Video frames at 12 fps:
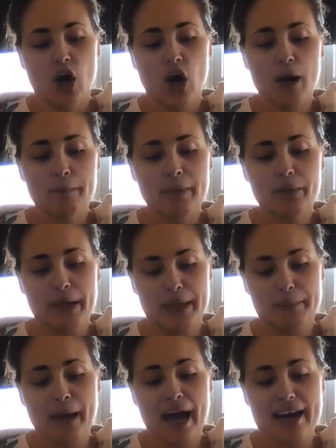On my
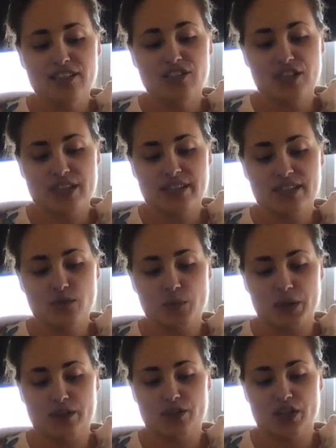way past Jason's
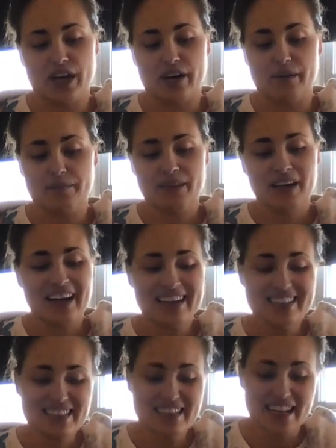wheelchair, I
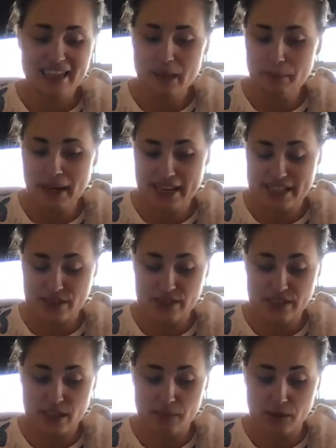study a page of
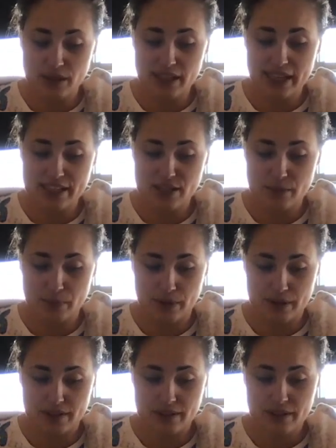his communication book,
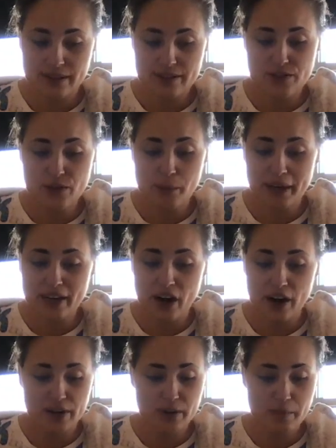so my
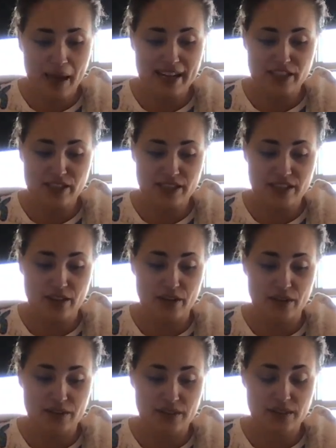card will match his
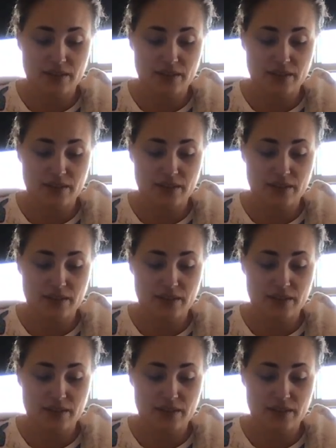others.